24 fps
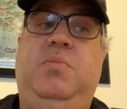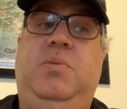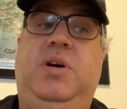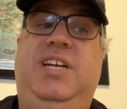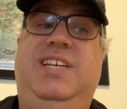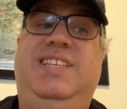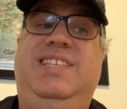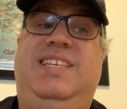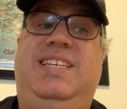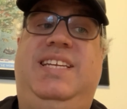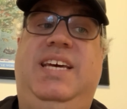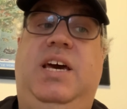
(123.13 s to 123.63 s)
but
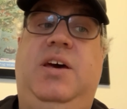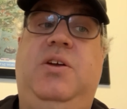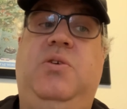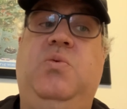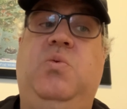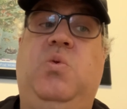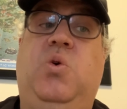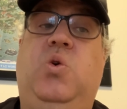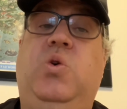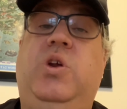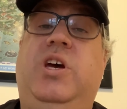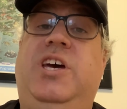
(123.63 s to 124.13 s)
instead
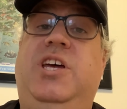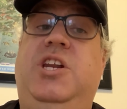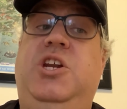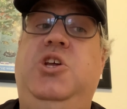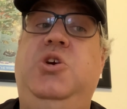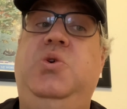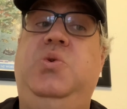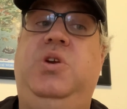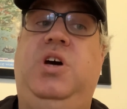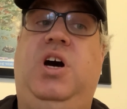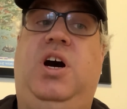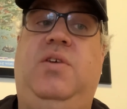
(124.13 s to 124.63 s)
wrote a
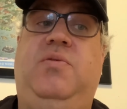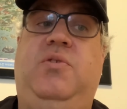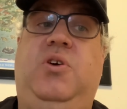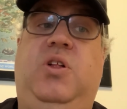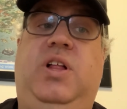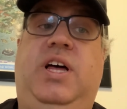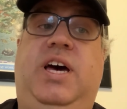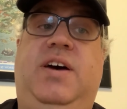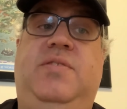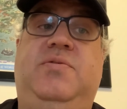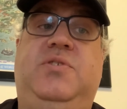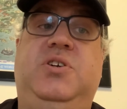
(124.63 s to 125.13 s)
new
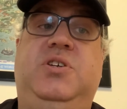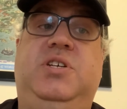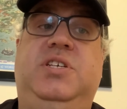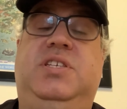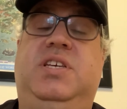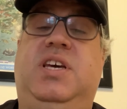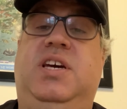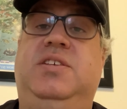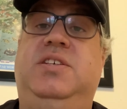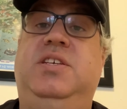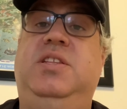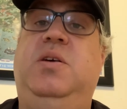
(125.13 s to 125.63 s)
novel after
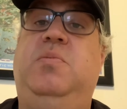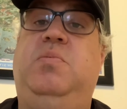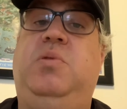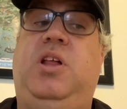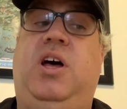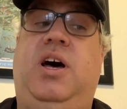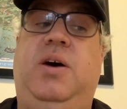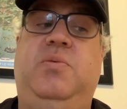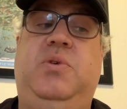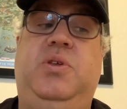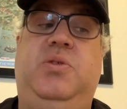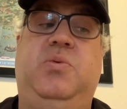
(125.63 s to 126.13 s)
discussing the
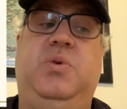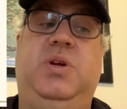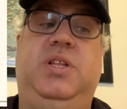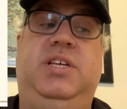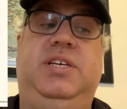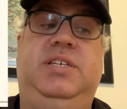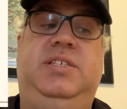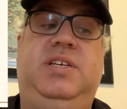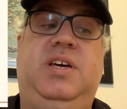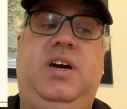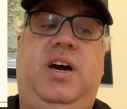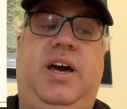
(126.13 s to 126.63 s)
plot with
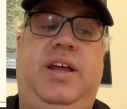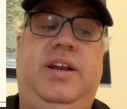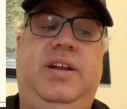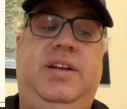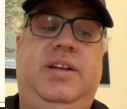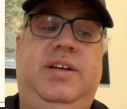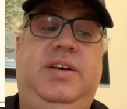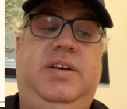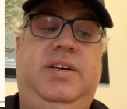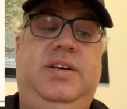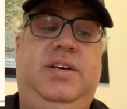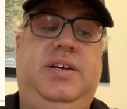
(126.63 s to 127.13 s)
Ridley Scott.
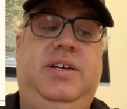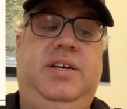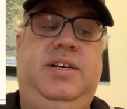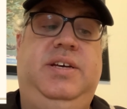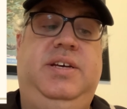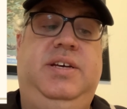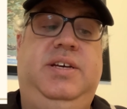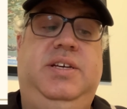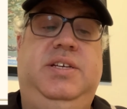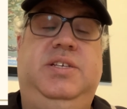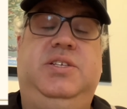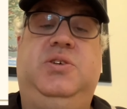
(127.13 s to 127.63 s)

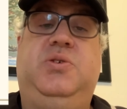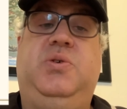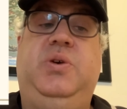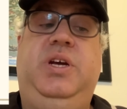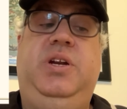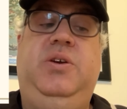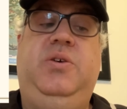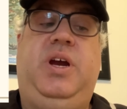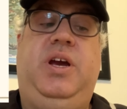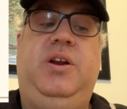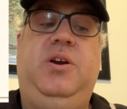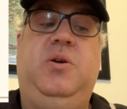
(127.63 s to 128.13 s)

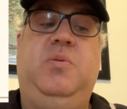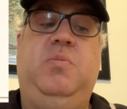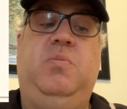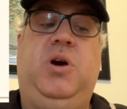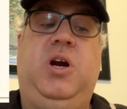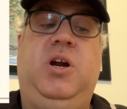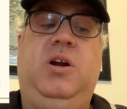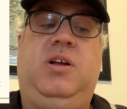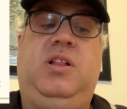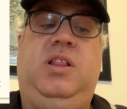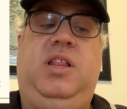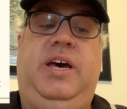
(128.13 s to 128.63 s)
Screenwriter
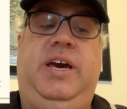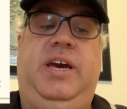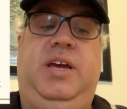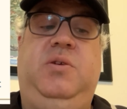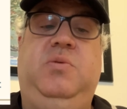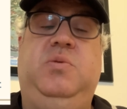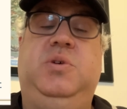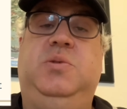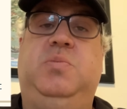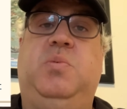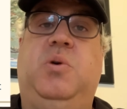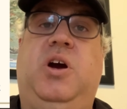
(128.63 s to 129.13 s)
Mark
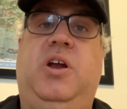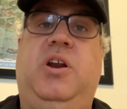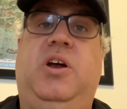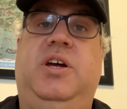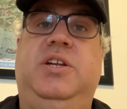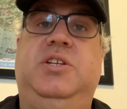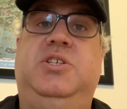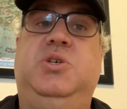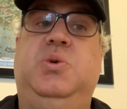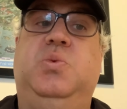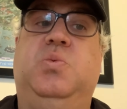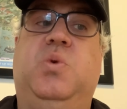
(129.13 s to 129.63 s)
Klein was brought
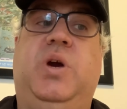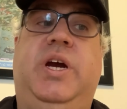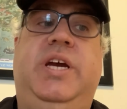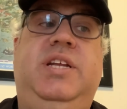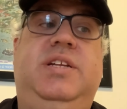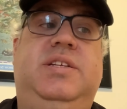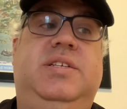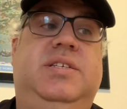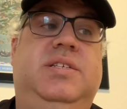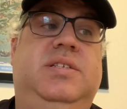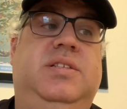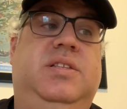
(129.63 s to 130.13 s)
on to
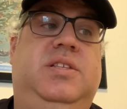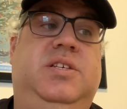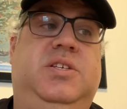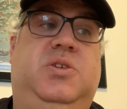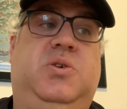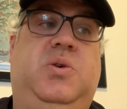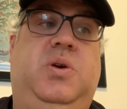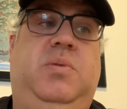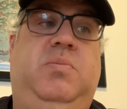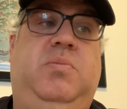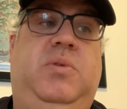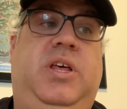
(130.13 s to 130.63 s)
write the
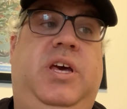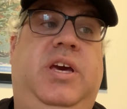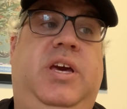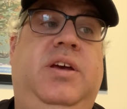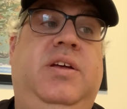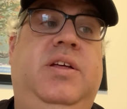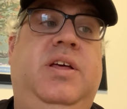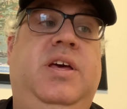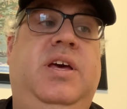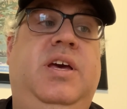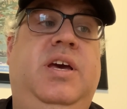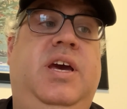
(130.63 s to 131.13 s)
screenplay,
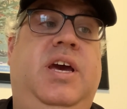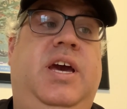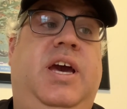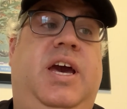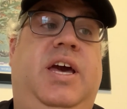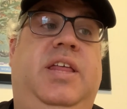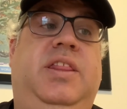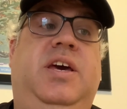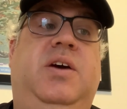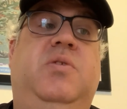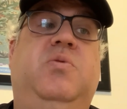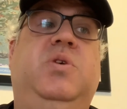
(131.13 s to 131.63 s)

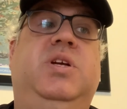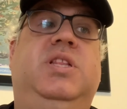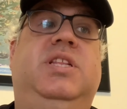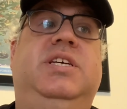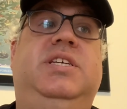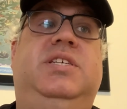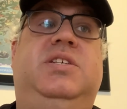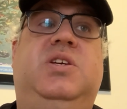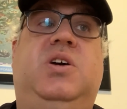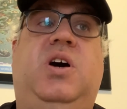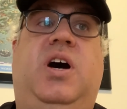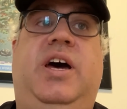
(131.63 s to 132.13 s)
and then Ridley
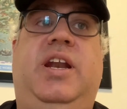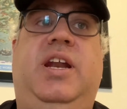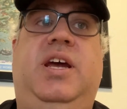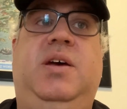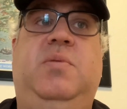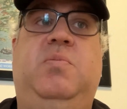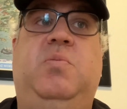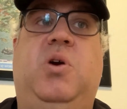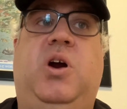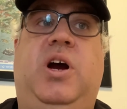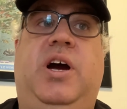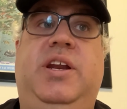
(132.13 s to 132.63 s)
Scott
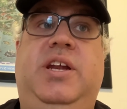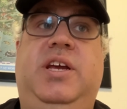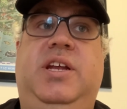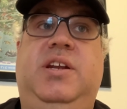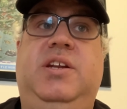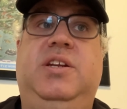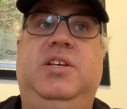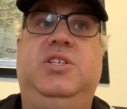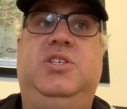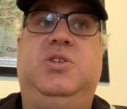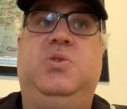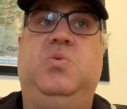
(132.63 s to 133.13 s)
had brought
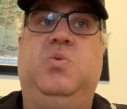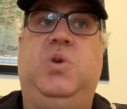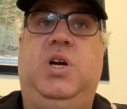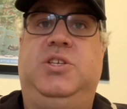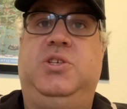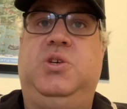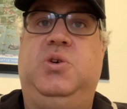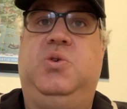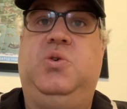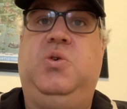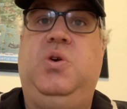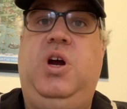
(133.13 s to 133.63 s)
in
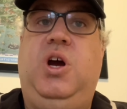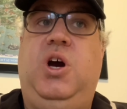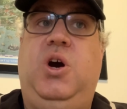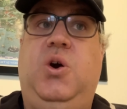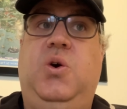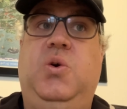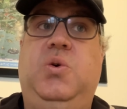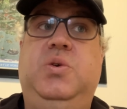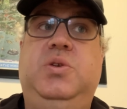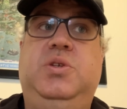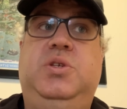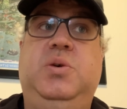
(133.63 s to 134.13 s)
Russell
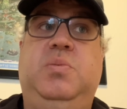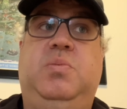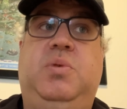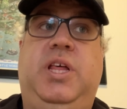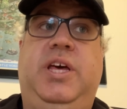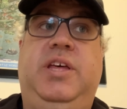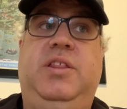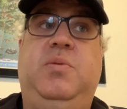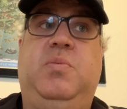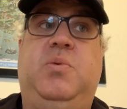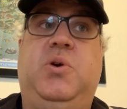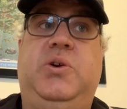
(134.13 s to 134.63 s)
Crowe to
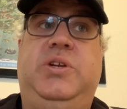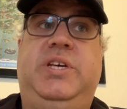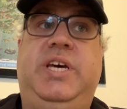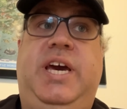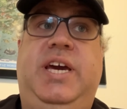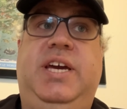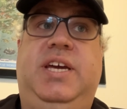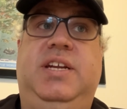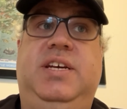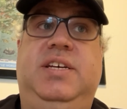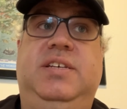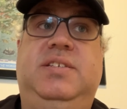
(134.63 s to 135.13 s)
play the
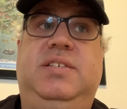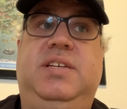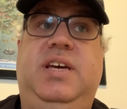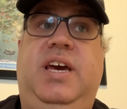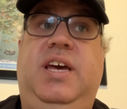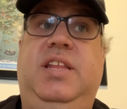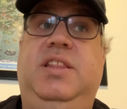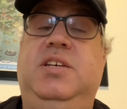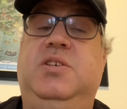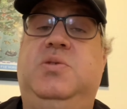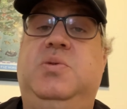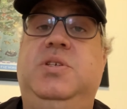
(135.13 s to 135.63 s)
protagonist,
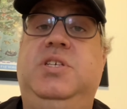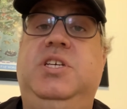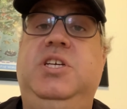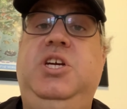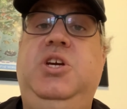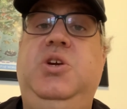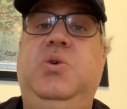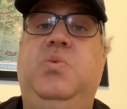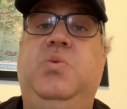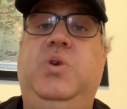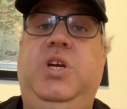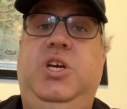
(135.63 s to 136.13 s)
and this was
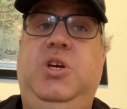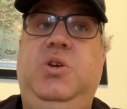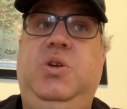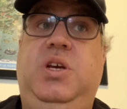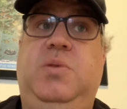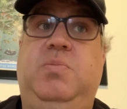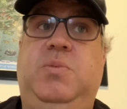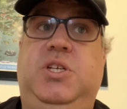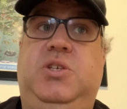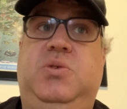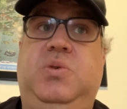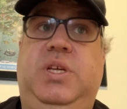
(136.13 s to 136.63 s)
a
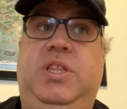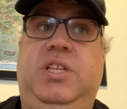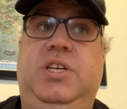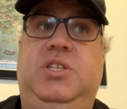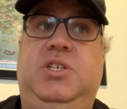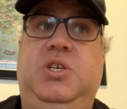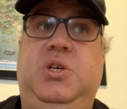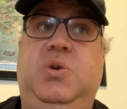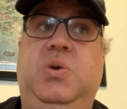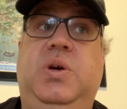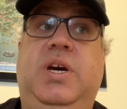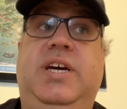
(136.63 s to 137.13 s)
reunion between the
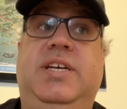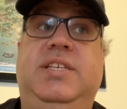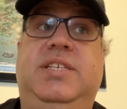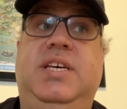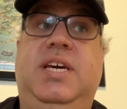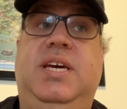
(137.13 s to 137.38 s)
two as they